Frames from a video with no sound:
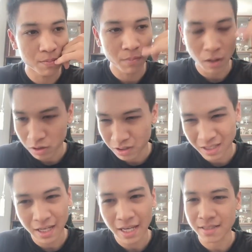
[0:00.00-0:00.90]

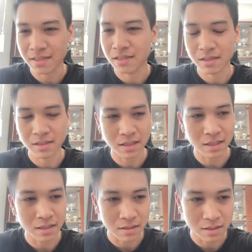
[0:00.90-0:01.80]
podcasts
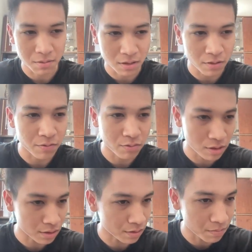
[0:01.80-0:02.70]
and some kind
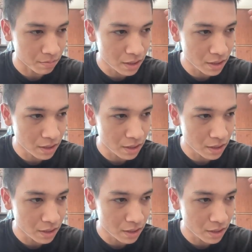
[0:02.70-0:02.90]
of